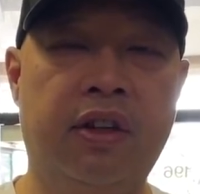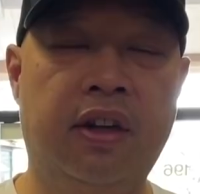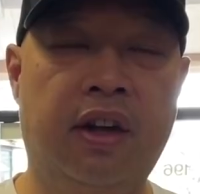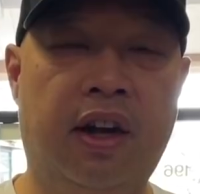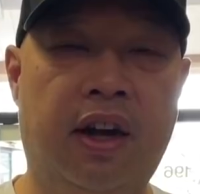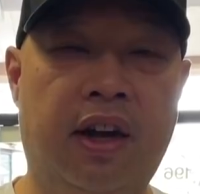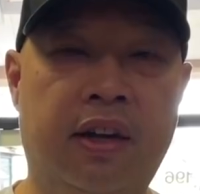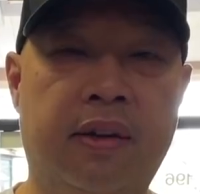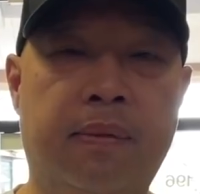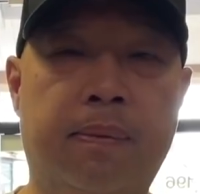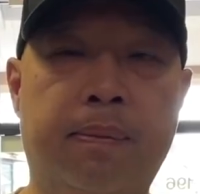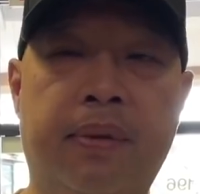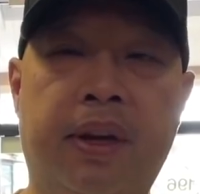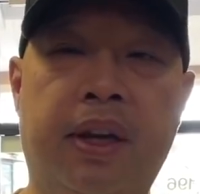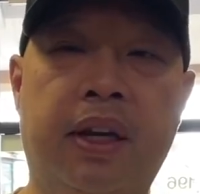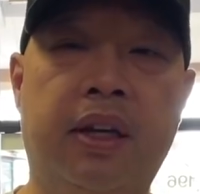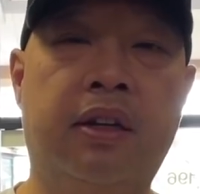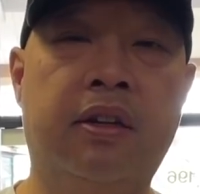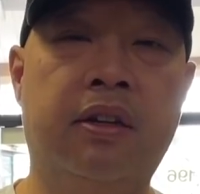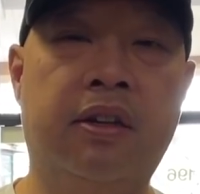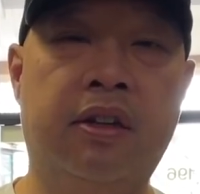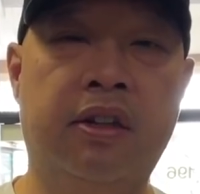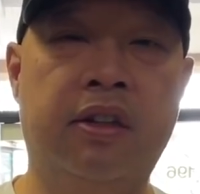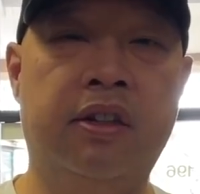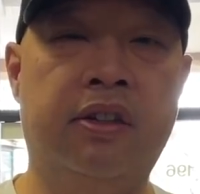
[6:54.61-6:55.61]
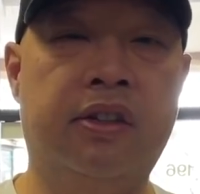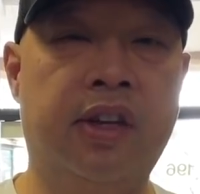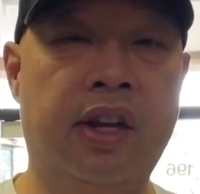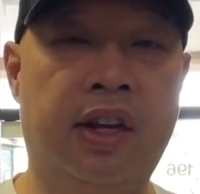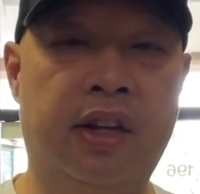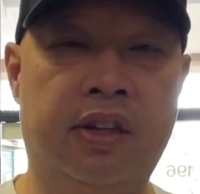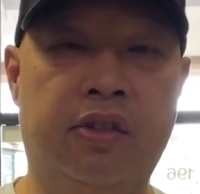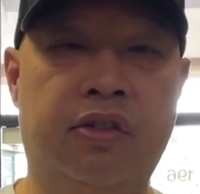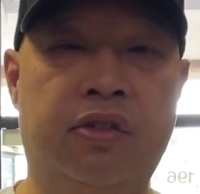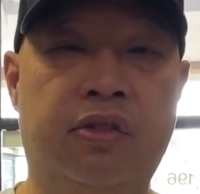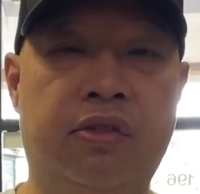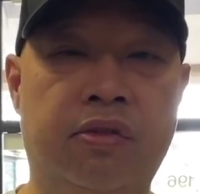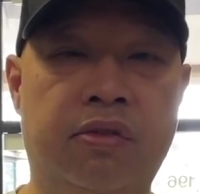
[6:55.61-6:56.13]
how to make good
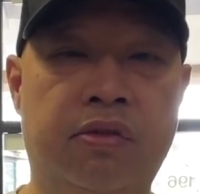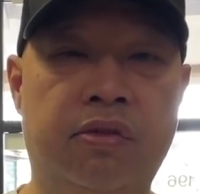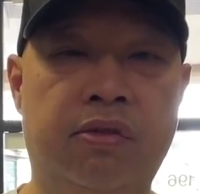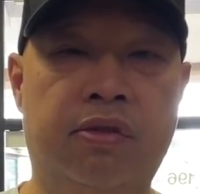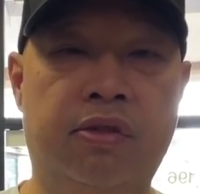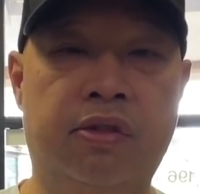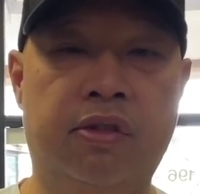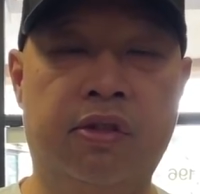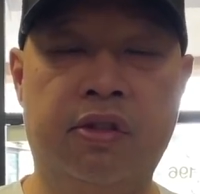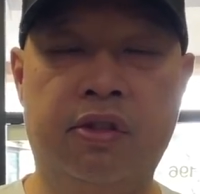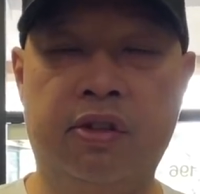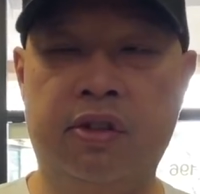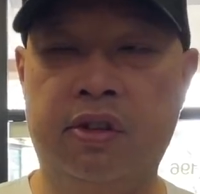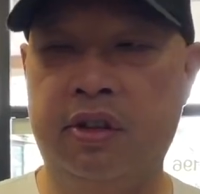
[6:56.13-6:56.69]
tennis shoes.